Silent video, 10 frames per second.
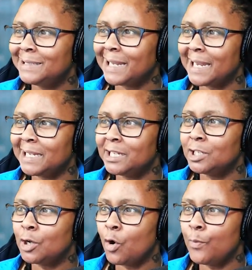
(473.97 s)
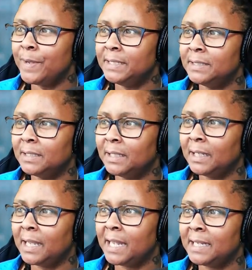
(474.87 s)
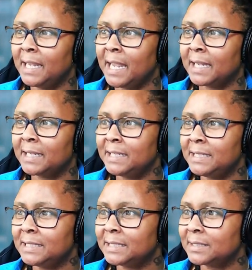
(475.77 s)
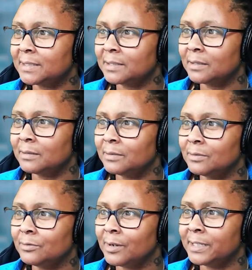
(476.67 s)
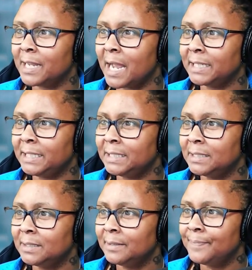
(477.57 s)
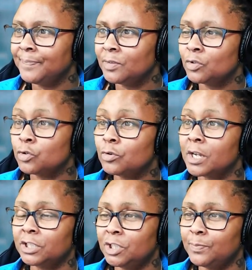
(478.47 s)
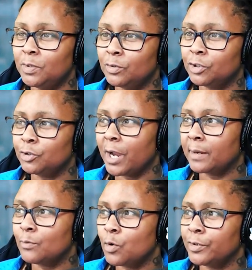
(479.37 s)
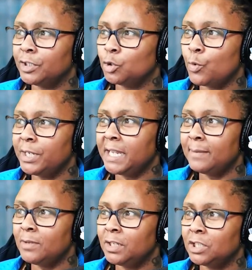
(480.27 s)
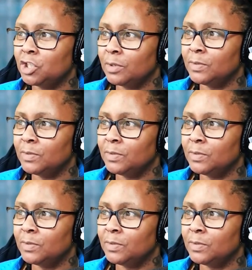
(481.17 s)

Saint Gobain, and Equis Granani, trust Shippeo to track more than 28 million